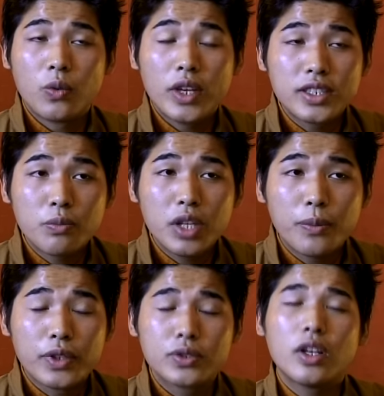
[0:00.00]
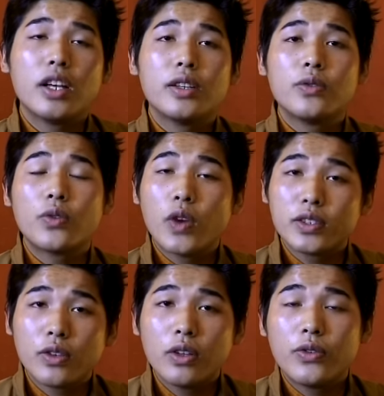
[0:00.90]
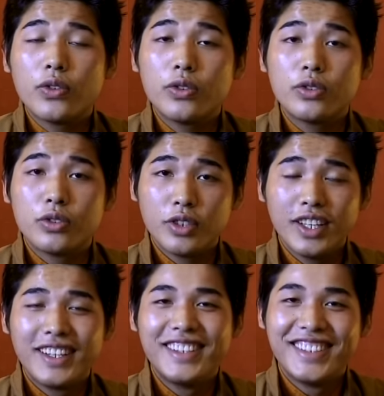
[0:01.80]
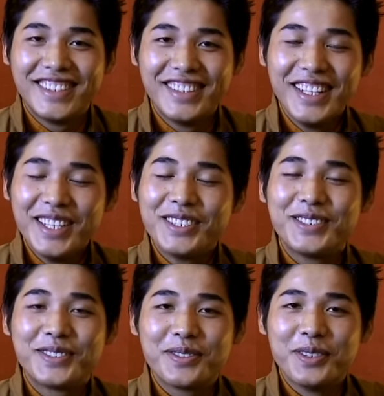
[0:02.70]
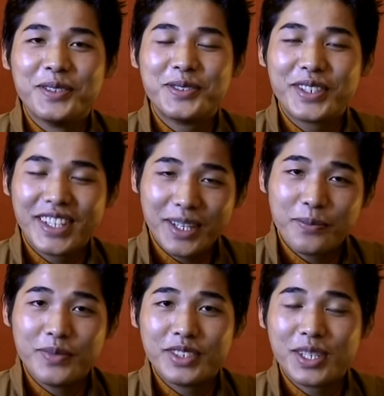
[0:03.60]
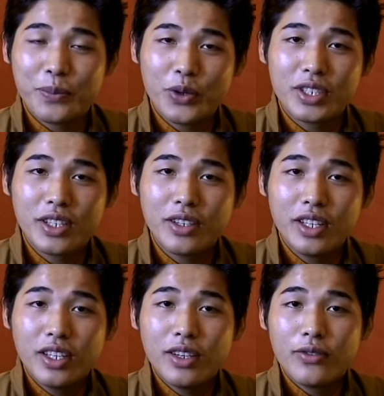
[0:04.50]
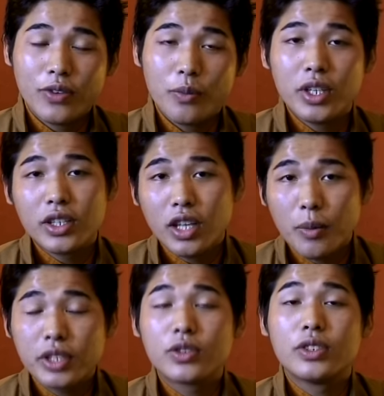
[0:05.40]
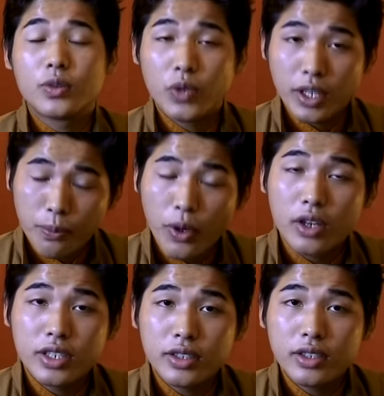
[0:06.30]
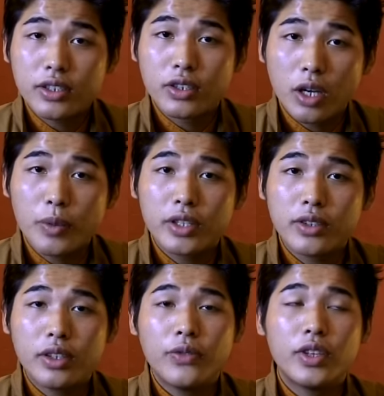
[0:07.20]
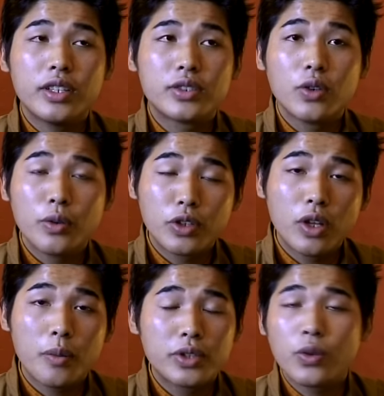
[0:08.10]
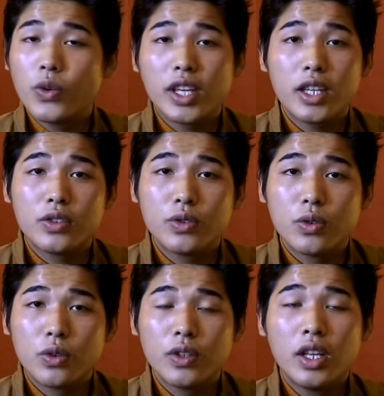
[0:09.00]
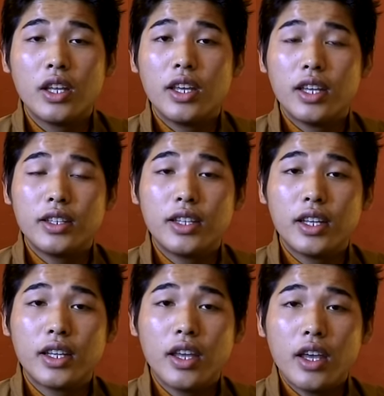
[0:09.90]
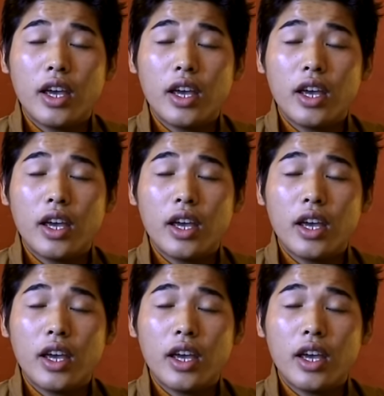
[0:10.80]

Western people. So I request all of you to to keep supporting from economics. So it's very important economic. If there's no economics, so we can't do anything.